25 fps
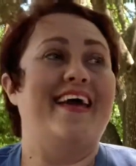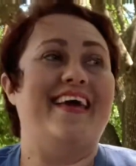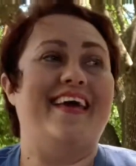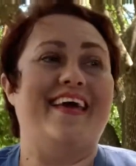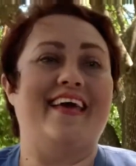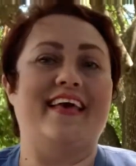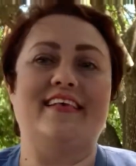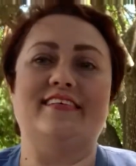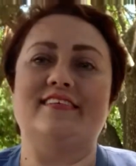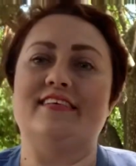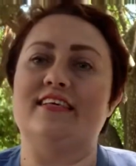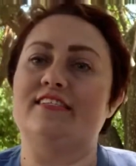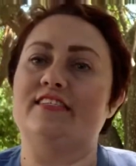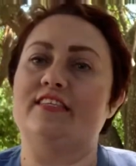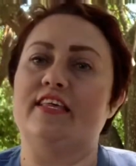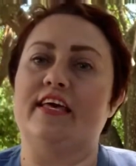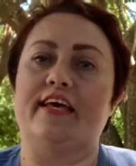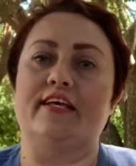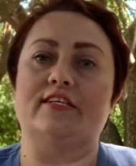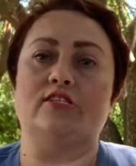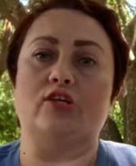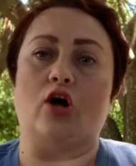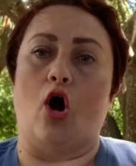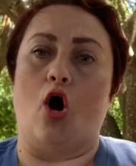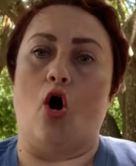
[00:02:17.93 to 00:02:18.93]
Easiest thing
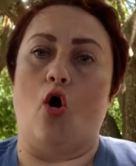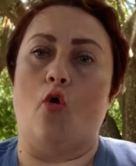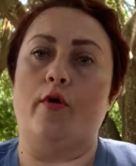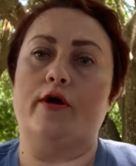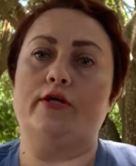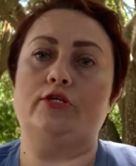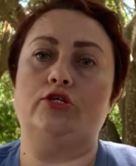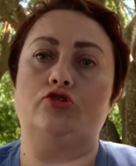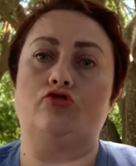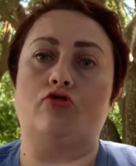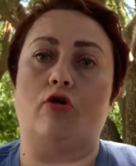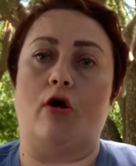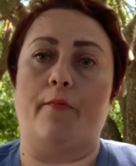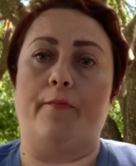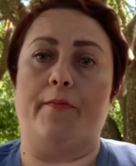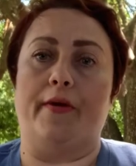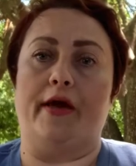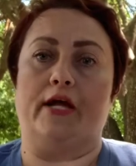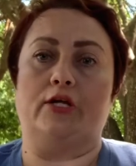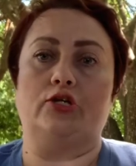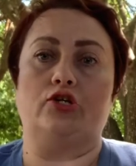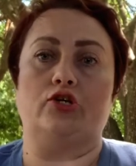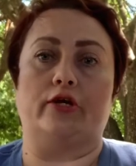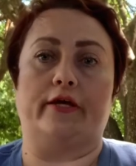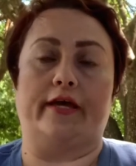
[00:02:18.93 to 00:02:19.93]
is always to draw a
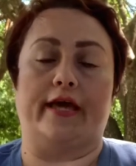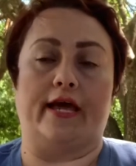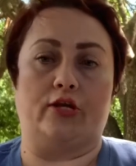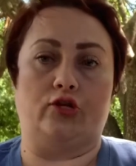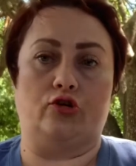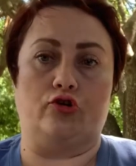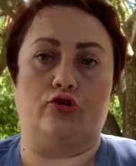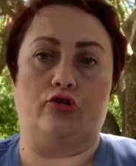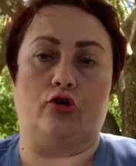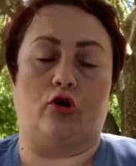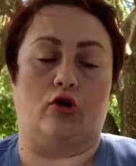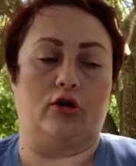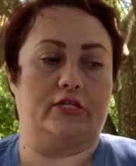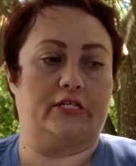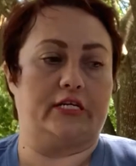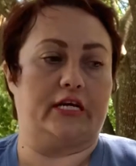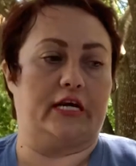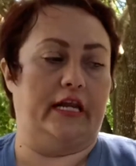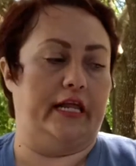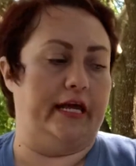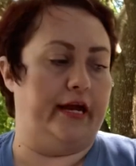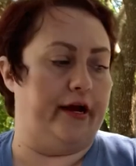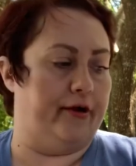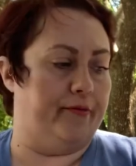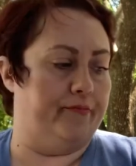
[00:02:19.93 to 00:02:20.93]
picture to get your thoughts
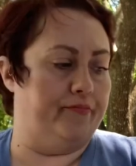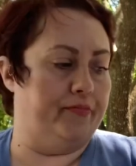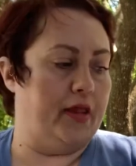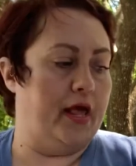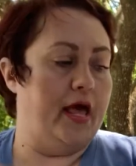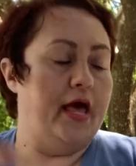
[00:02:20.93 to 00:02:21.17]
clear.